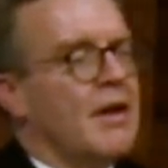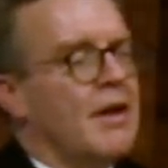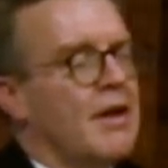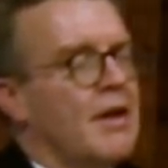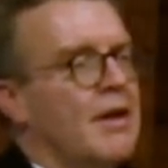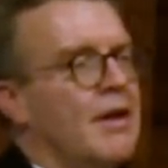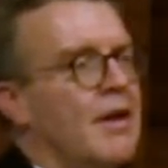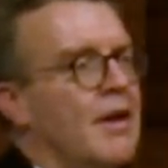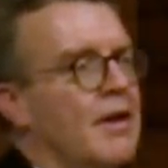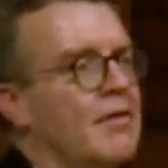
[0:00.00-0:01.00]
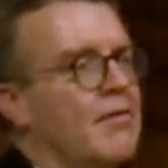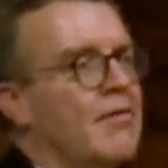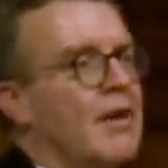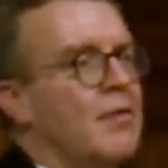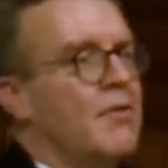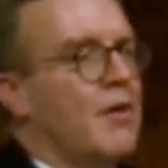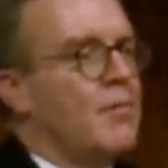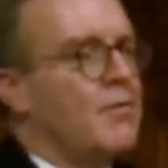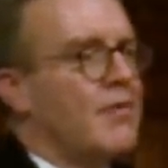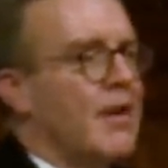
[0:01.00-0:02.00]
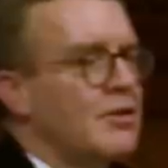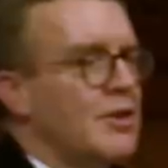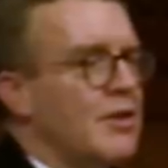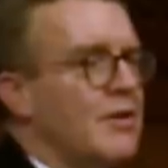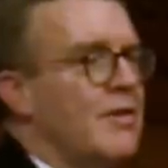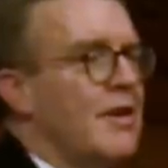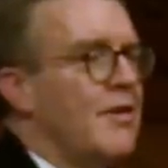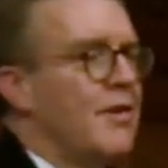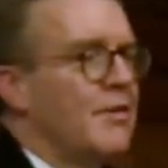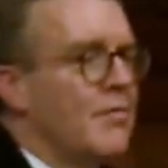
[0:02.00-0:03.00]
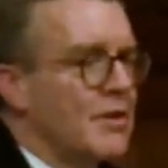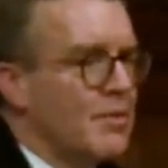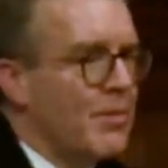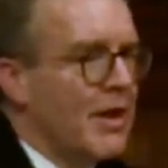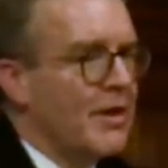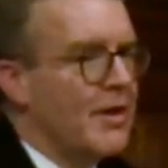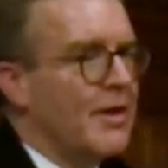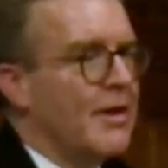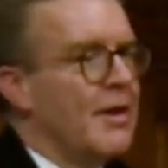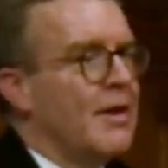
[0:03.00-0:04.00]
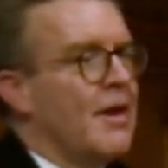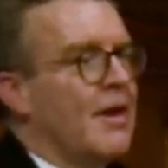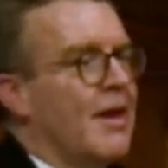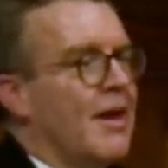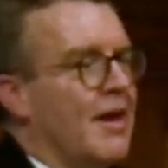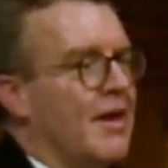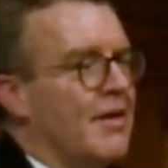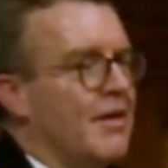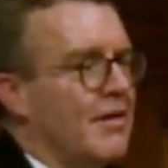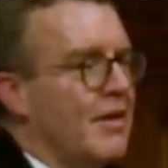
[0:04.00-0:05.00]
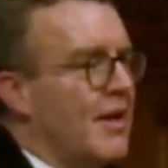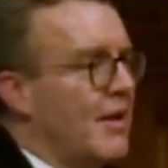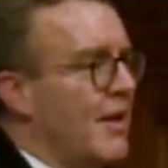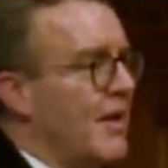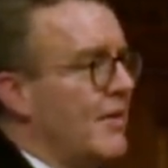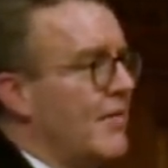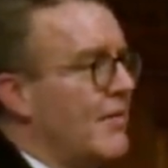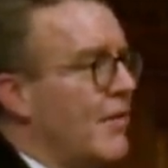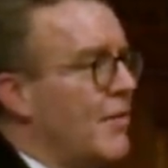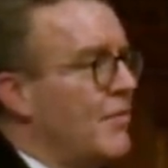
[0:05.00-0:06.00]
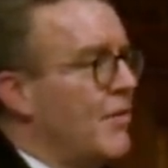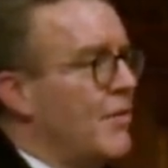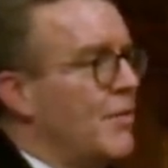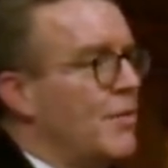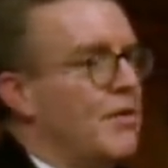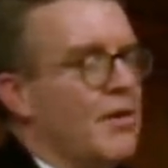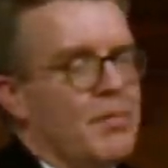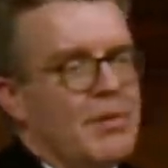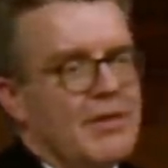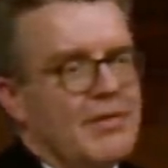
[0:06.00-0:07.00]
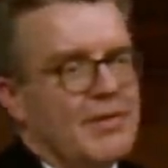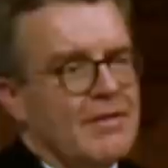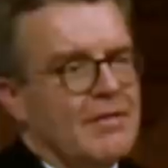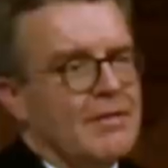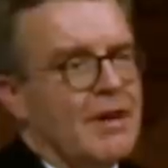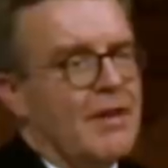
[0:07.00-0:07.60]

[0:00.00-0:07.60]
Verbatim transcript: Uh, developed hypertension, didn't think much about it, and then hit type 2 diabetes.